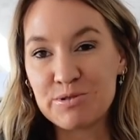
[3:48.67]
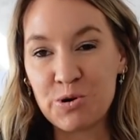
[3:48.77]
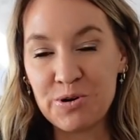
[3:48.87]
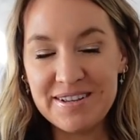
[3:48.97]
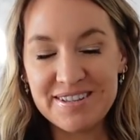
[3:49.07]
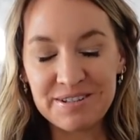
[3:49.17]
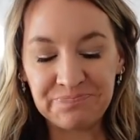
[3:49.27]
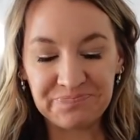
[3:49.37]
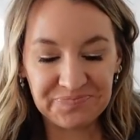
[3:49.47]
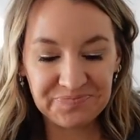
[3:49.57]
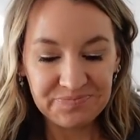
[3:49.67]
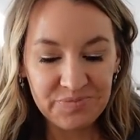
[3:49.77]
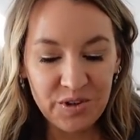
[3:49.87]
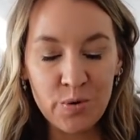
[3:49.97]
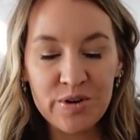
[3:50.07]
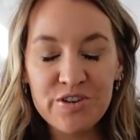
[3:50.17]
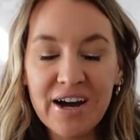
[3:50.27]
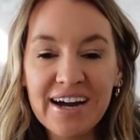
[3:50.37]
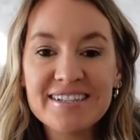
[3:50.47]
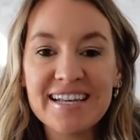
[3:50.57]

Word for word: stories with you guys.